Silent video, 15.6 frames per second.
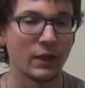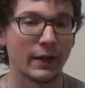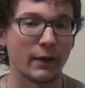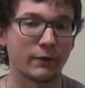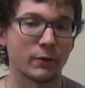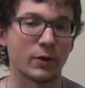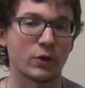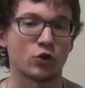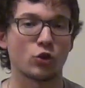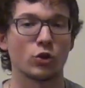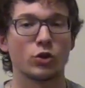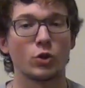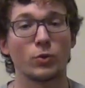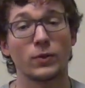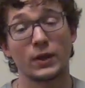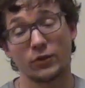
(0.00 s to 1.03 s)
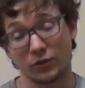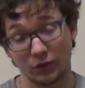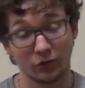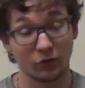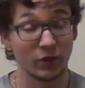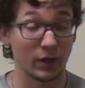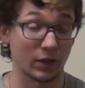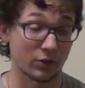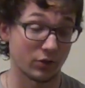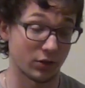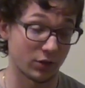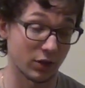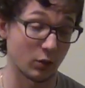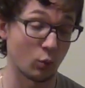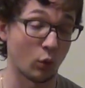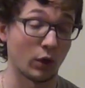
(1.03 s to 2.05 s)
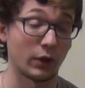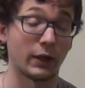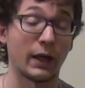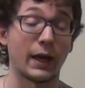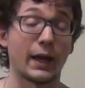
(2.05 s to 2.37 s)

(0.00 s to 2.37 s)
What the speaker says: However, I should note that since the X61